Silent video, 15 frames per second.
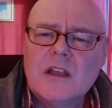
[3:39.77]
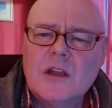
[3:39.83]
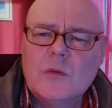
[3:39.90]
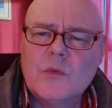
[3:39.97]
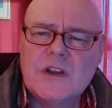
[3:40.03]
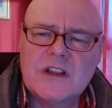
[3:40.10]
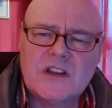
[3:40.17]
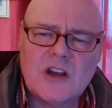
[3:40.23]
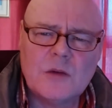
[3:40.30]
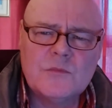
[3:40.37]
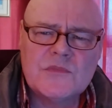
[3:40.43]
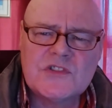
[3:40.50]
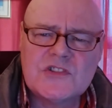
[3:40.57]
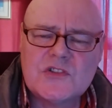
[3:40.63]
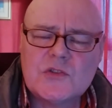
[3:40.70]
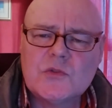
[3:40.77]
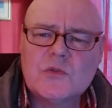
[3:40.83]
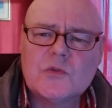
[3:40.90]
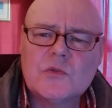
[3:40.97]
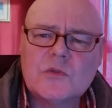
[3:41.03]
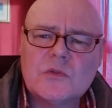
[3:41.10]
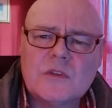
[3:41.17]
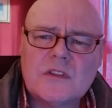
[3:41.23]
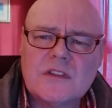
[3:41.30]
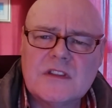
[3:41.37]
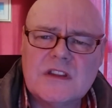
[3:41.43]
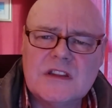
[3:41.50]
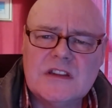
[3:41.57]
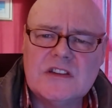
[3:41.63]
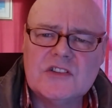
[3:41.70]
when it comes to
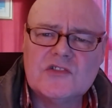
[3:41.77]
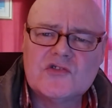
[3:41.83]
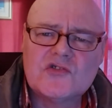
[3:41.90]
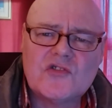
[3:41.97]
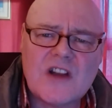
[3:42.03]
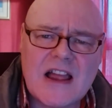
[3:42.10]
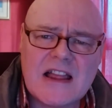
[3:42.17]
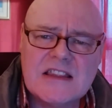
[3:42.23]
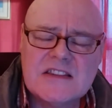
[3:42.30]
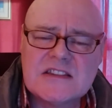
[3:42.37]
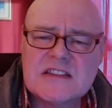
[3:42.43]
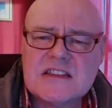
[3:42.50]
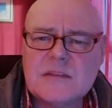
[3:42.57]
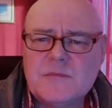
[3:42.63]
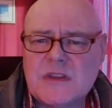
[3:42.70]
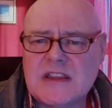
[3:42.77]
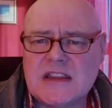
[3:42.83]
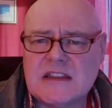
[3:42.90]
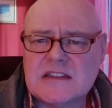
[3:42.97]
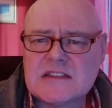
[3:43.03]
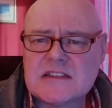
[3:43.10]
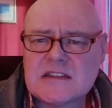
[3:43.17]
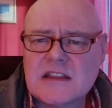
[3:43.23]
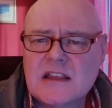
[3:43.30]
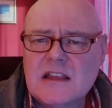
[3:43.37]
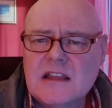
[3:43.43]
the trans debate,